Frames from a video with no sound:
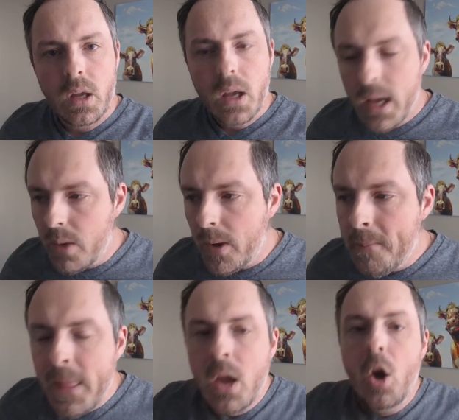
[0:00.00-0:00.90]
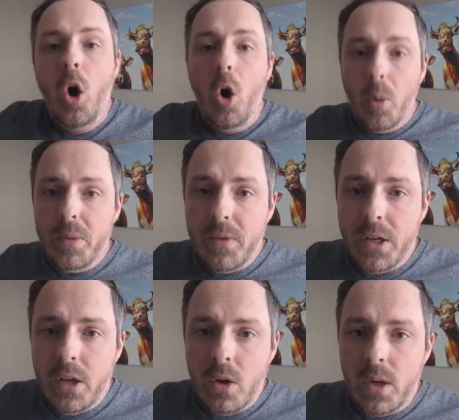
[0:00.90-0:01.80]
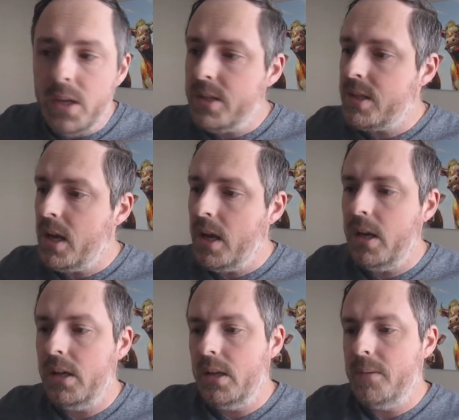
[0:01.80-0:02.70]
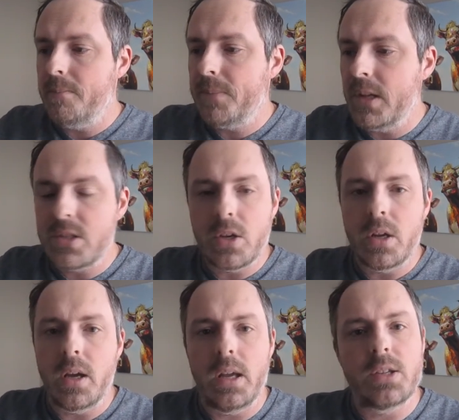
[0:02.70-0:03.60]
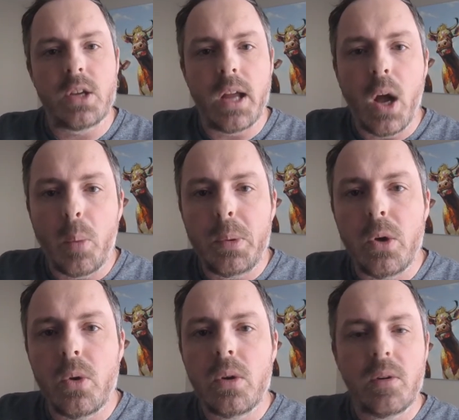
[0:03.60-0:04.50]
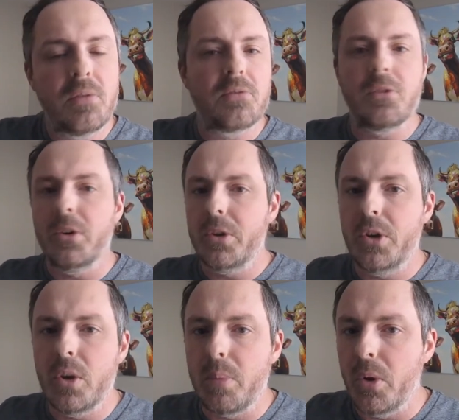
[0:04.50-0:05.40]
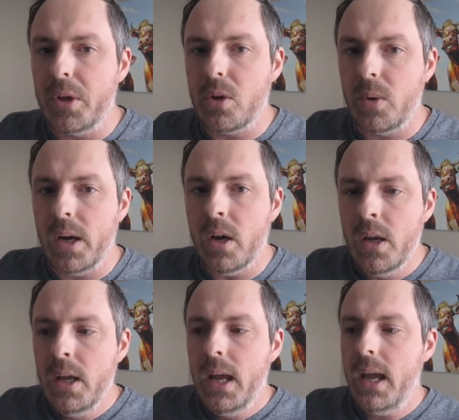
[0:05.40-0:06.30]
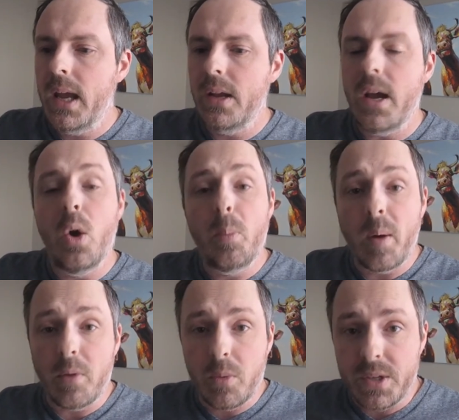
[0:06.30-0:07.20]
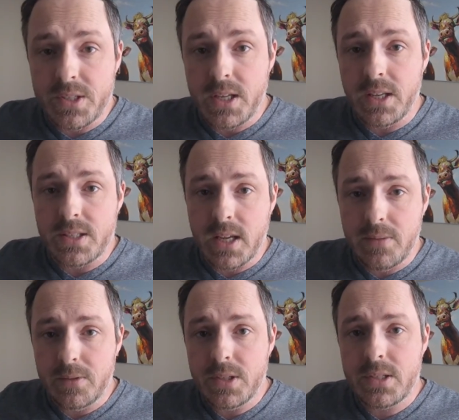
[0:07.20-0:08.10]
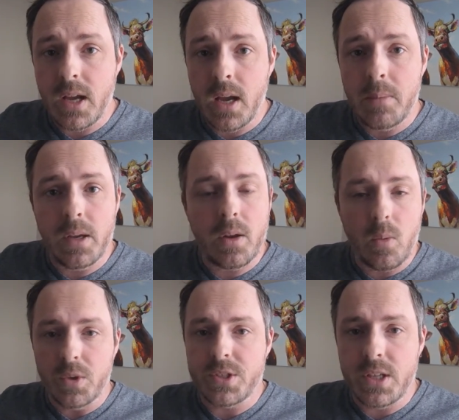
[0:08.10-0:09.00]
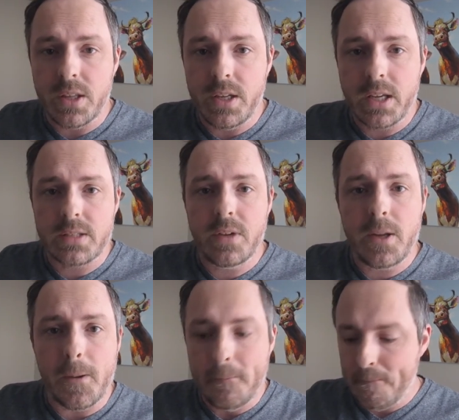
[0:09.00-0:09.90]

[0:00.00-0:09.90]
Anyway, hope the video is gonna help you further your bowling career, and I hope everyone is staying safe in this time, and we'll see you on the next video.